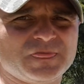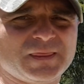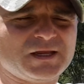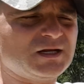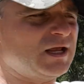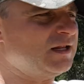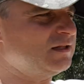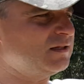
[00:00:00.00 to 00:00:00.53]

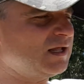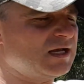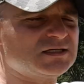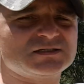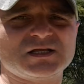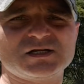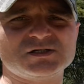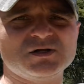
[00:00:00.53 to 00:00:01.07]
and
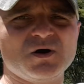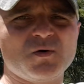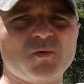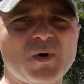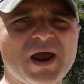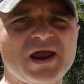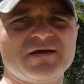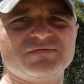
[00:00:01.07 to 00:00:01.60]
there's no
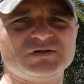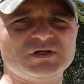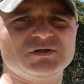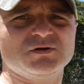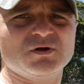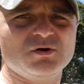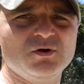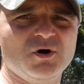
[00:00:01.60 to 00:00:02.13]
waves
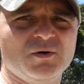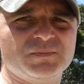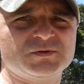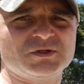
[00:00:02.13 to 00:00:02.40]
in your loop.